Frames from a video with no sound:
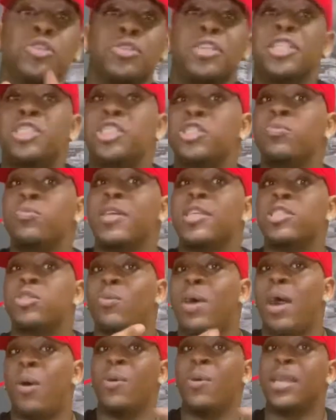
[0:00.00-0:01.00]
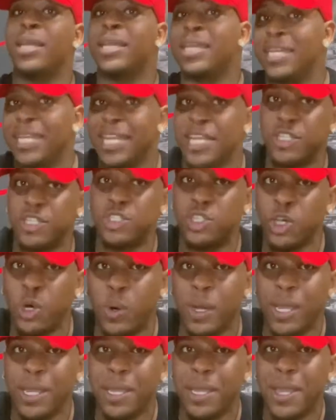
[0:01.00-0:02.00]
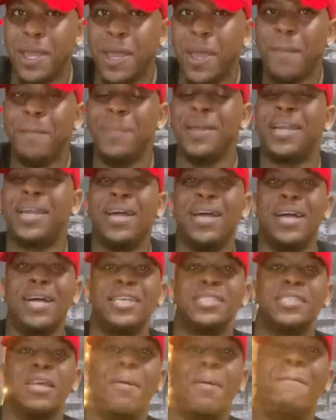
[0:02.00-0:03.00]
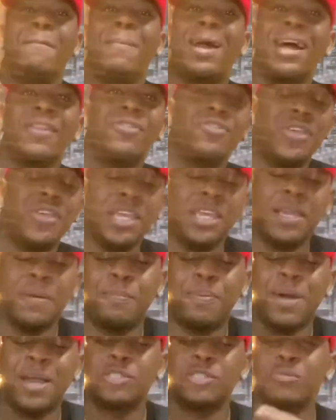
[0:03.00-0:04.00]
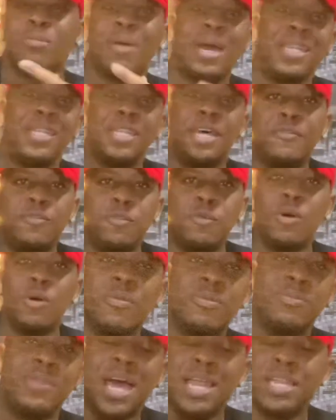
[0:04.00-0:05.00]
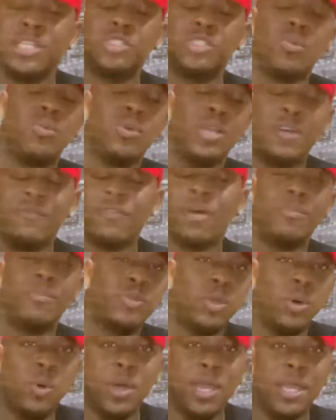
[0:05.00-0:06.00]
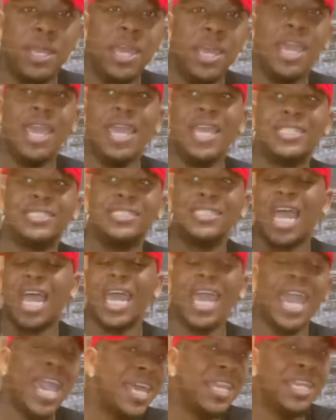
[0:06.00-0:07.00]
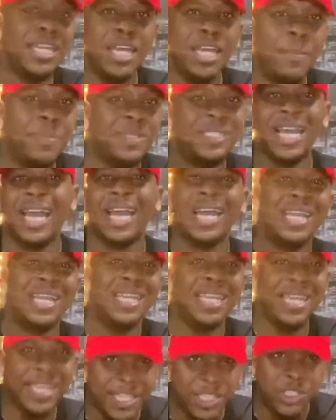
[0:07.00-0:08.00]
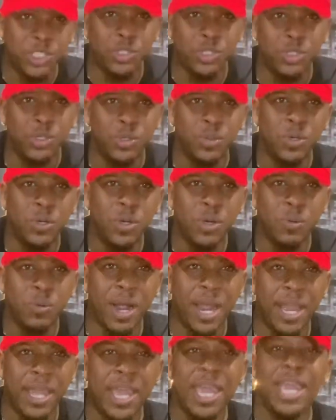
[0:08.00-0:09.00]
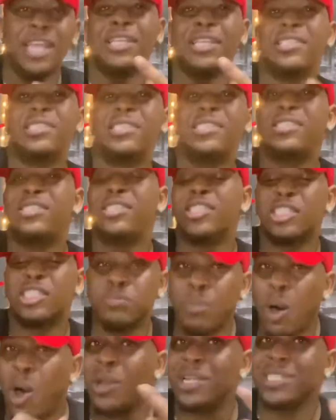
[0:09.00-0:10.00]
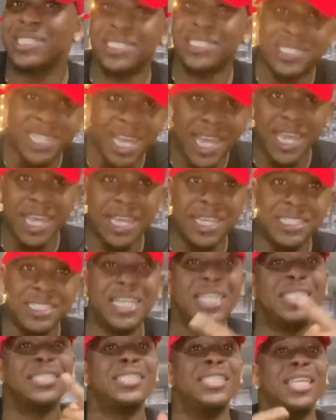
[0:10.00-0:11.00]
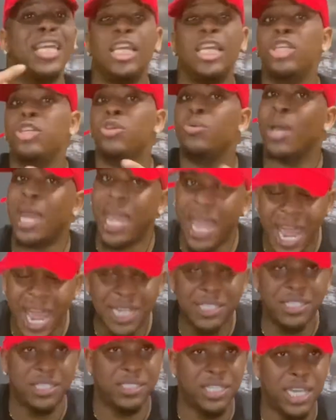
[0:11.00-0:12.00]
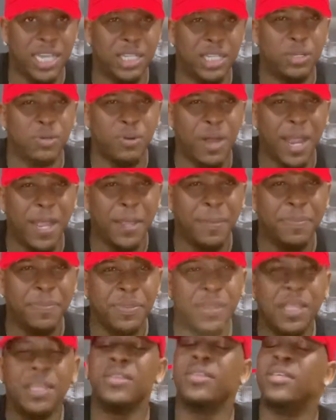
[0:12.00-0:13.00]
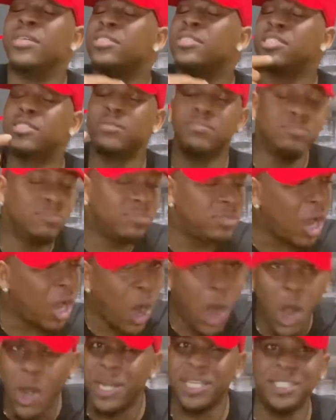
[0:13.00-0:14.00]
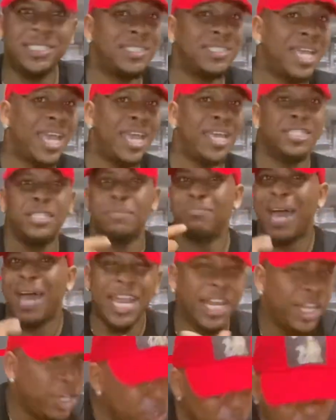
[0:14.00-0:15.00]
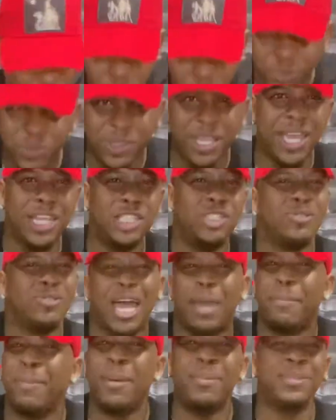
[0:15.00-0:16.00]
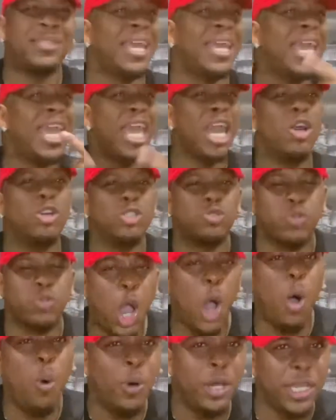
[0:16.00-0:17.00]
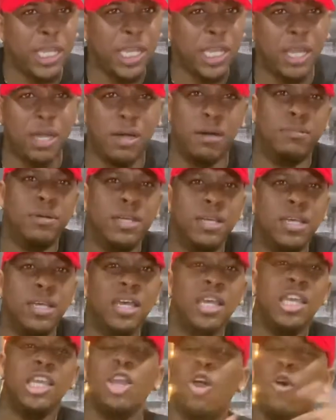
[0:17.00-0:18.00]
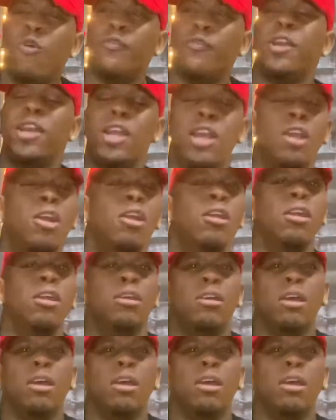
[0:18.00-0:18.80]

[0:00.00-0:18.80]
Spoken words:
this is the reason why we'll get into it, because my thinking process, my level knowledge or whatever I'm doing is not adding up. It's not clicking to you, right? The smallest thing is getting you agitated, right? The darnest things, the minute things, you're like, man, what the hell is wrong with him? He over here